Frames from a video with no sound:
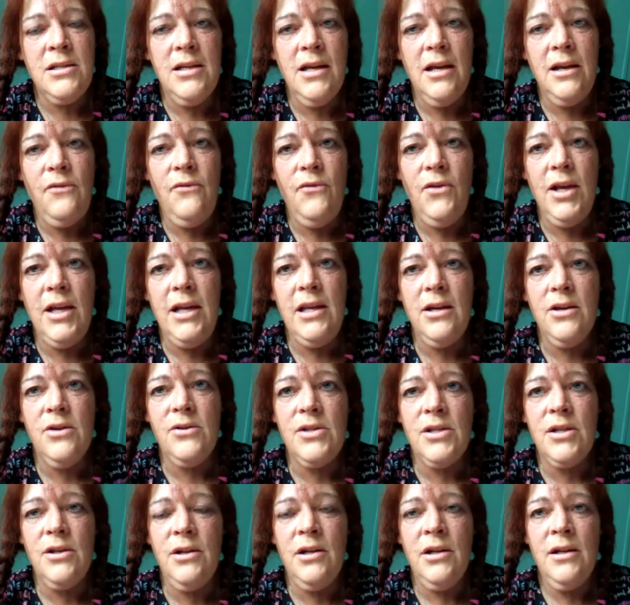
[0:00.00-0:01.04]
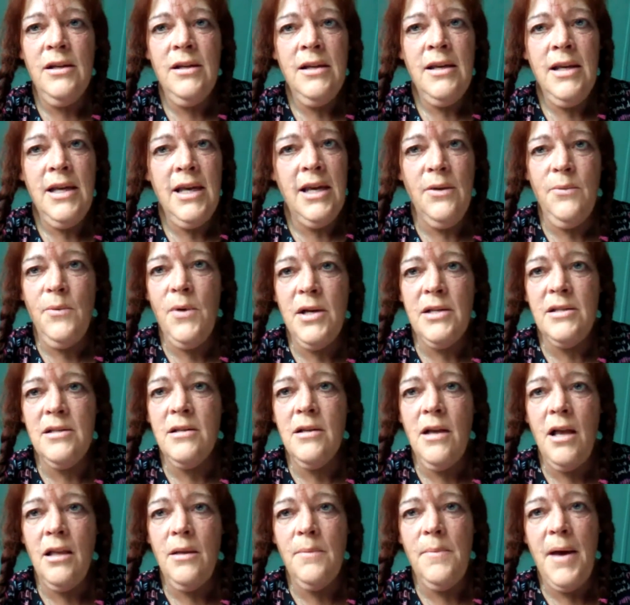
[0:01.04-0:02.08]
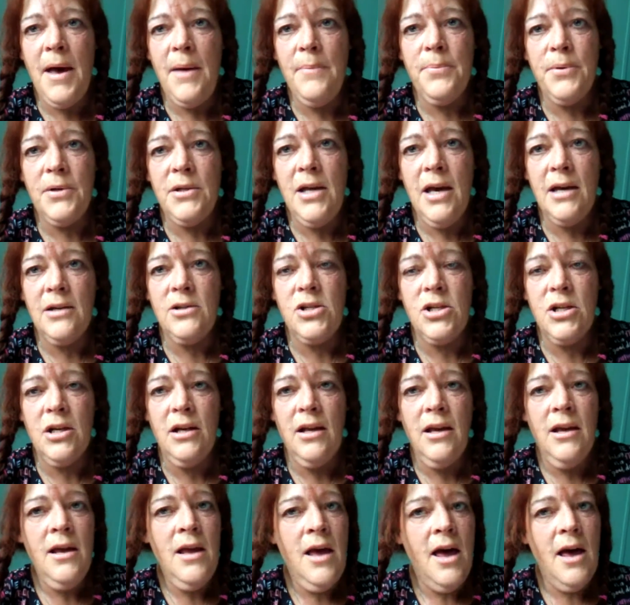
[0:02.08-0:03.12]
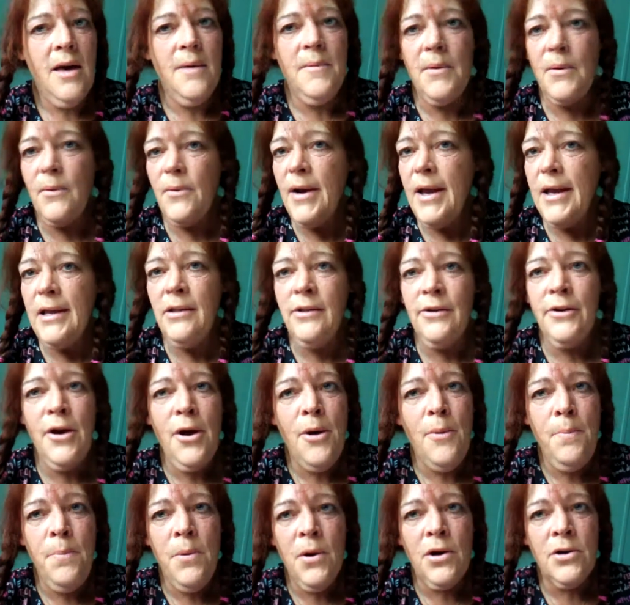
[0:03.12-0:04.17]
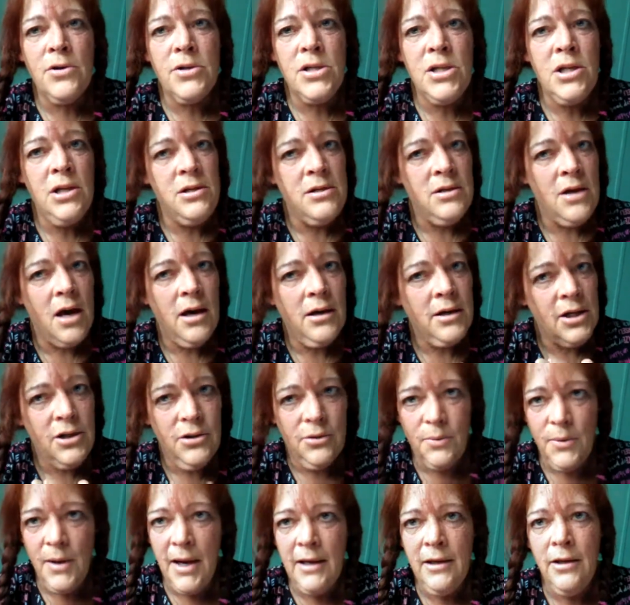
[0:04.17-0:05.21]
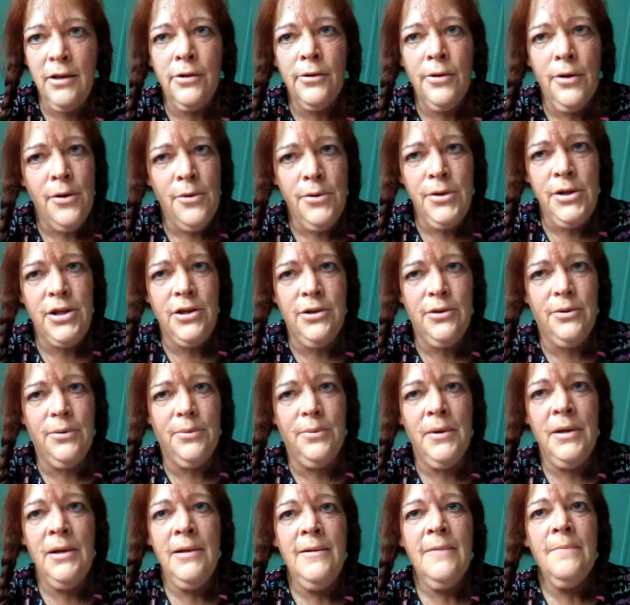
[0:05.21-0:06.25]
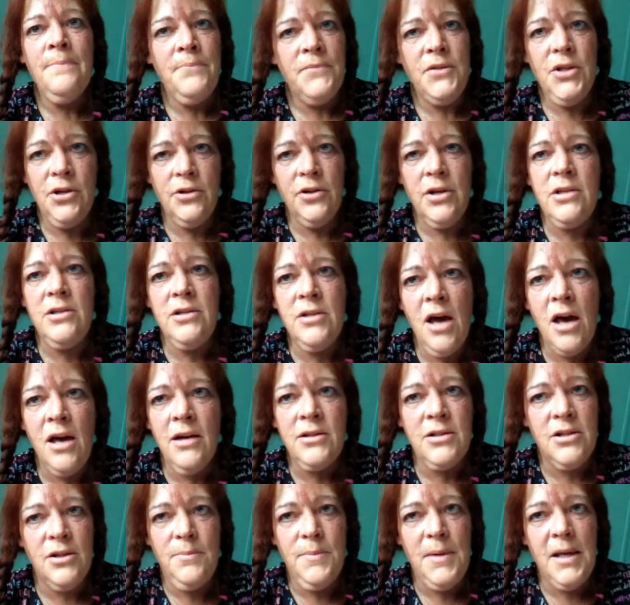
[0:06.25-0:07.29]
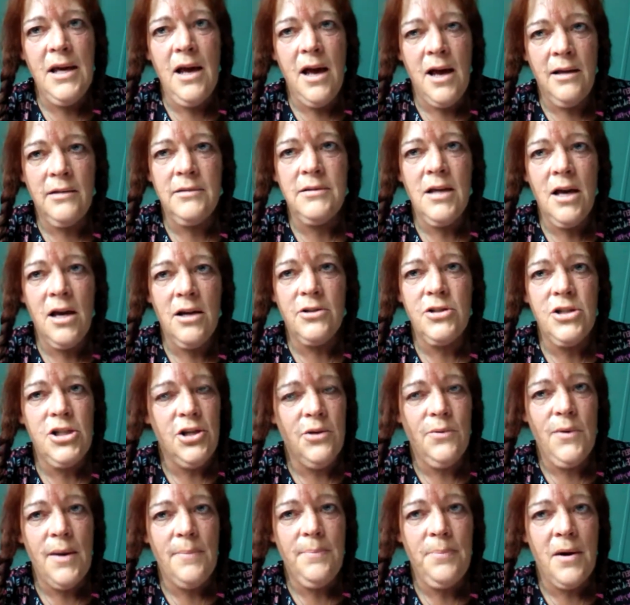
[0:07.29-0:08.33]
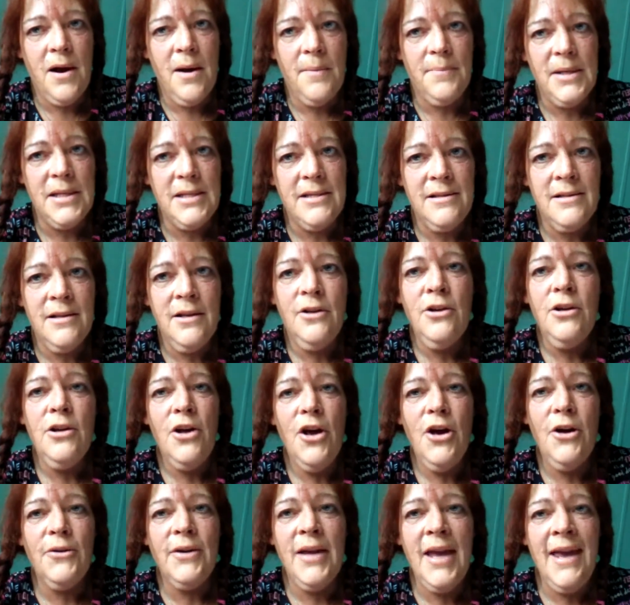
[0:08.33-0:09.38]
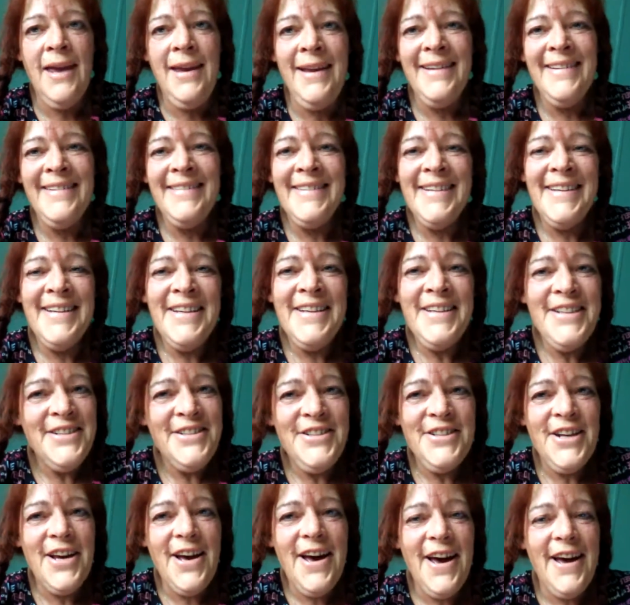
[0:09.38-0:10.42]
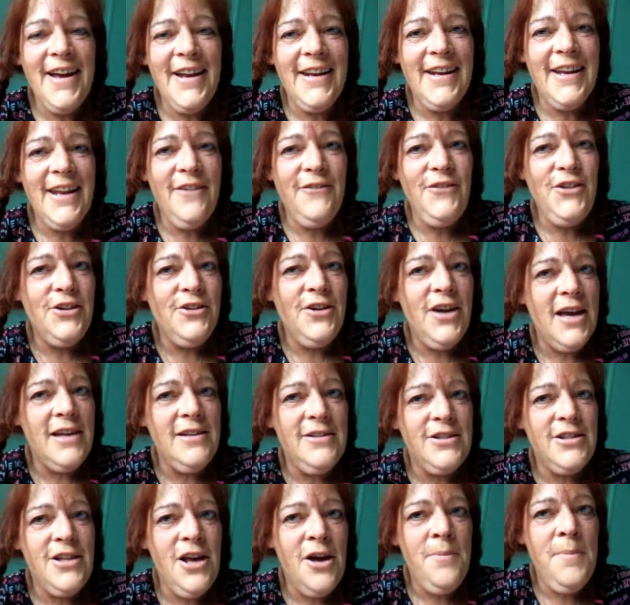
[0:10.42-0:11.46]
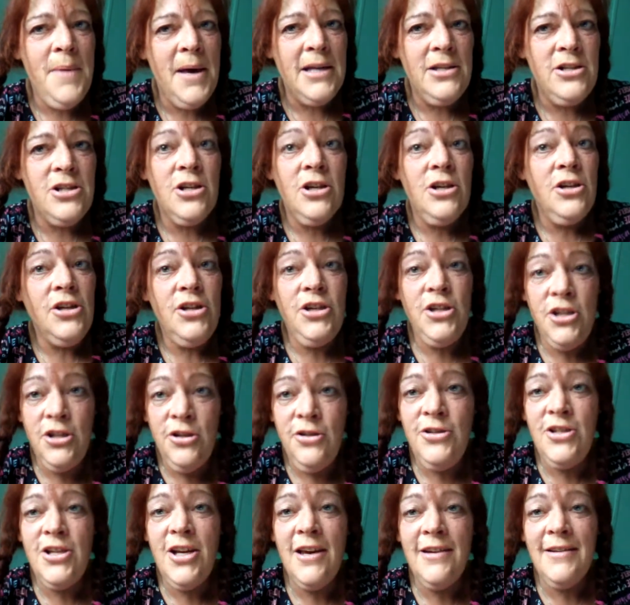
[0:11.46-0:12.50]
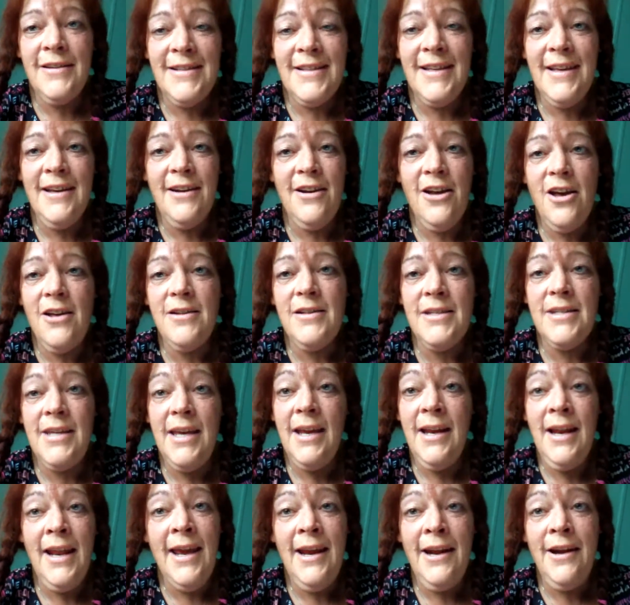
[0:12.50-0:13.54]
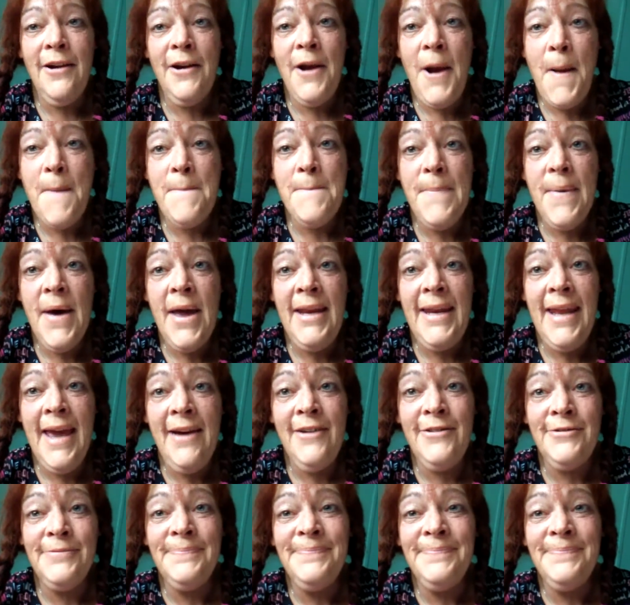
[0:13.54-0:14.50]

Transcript: did videos and it wasn't all about production. I'm a regular old person talking to regular old you. You can talk to me, I'll talk to you, I promise. Okay? I love you guys so much. Huge hugs, and I'll see you later. Bye now.